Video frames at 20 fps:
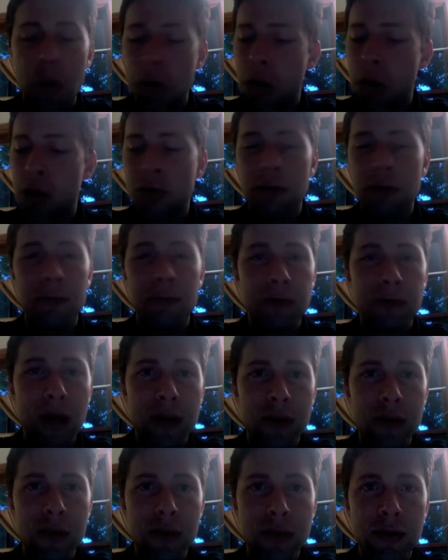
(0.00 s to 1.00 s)
on your
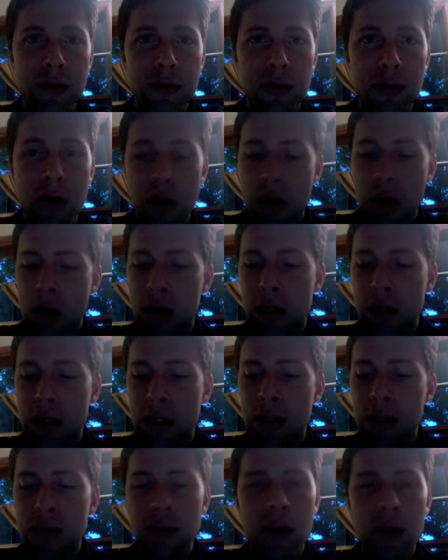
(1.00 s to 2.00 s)
reflections, on
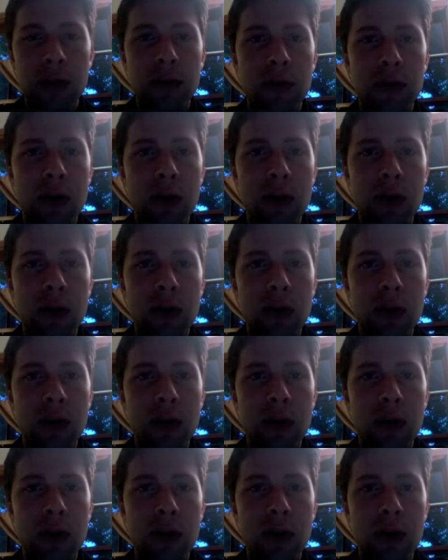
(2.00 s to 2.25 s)
getting together your